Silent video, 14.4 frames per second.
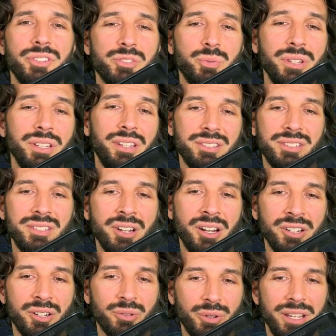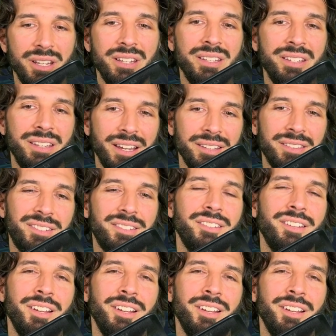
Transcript: This week is not great yet,